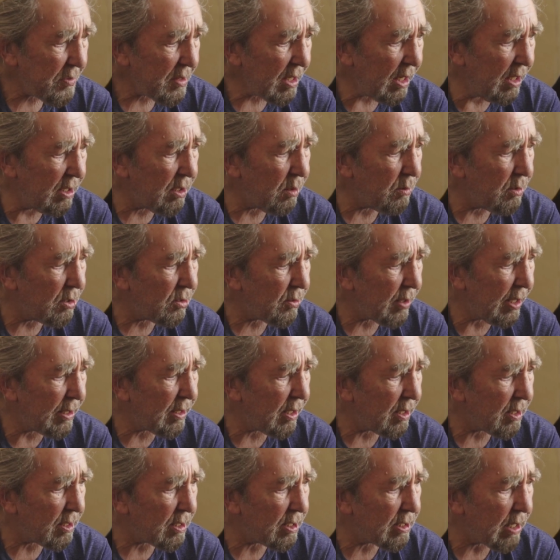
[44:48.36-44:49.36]
I don't want to end
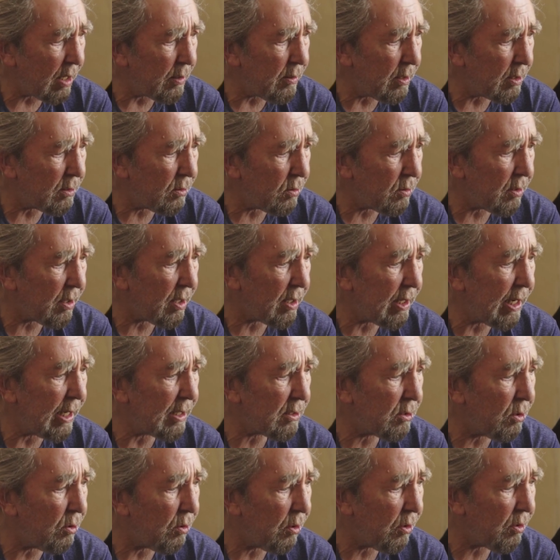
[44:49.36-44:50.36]
in a sour note. There are
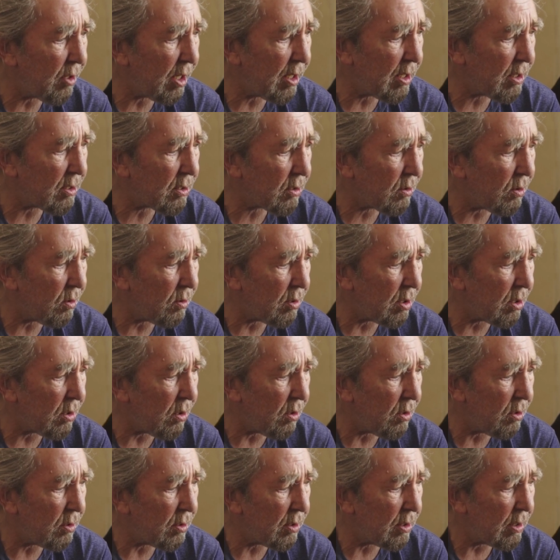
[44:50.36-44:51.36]
good things going
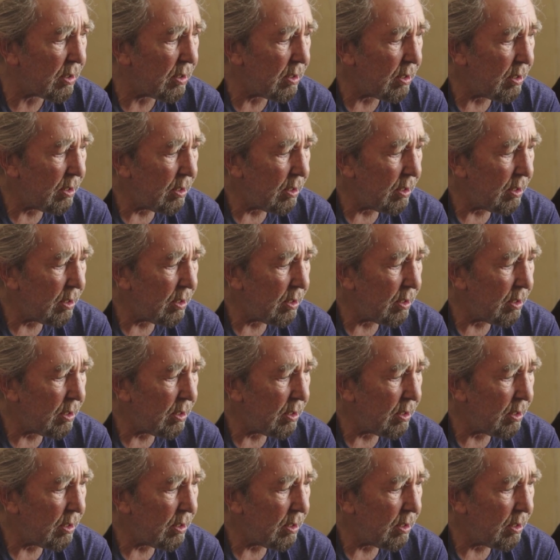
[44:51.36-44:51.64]
on